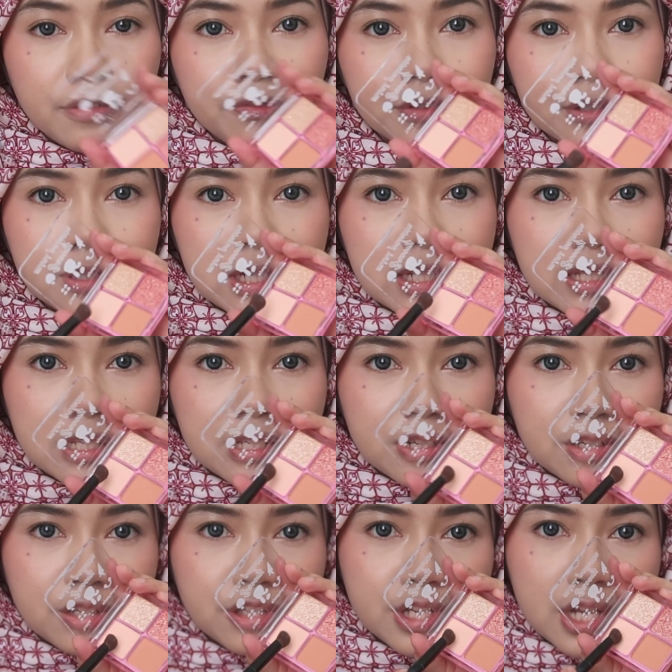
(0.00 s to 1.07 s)
For
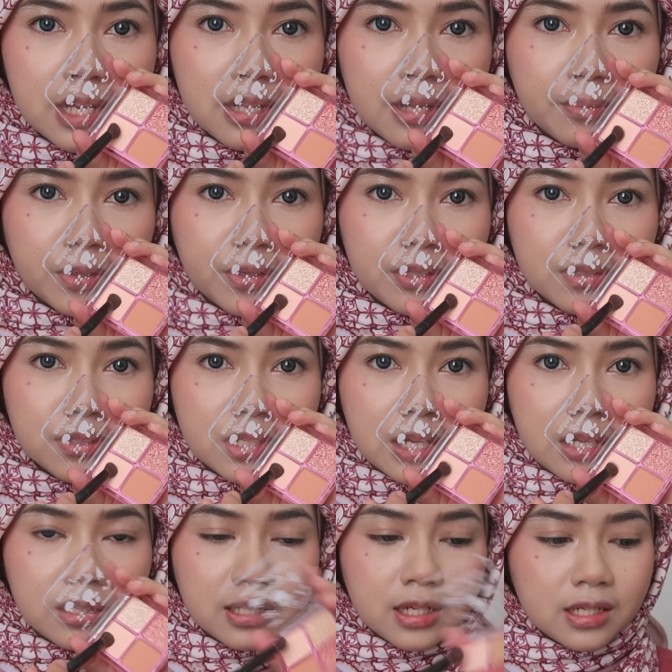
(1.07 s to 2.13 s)
transition shade, I'm going to
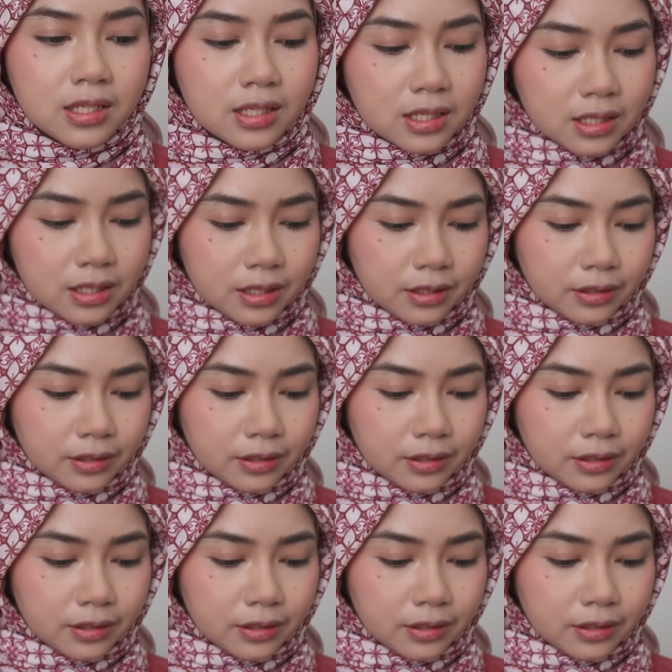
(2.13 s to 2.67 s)
take this.